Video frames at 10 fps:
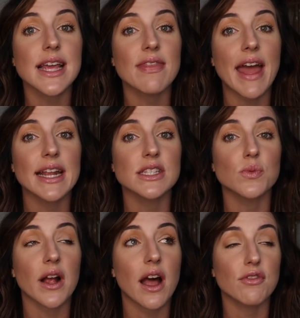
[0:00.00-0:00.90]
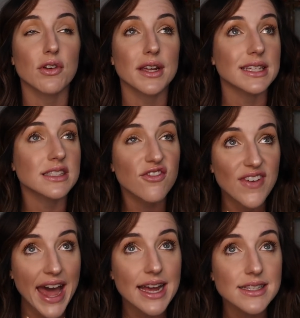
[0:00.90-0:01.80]
and that his recovery is
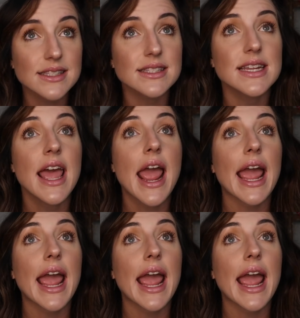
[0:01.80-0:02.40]
fast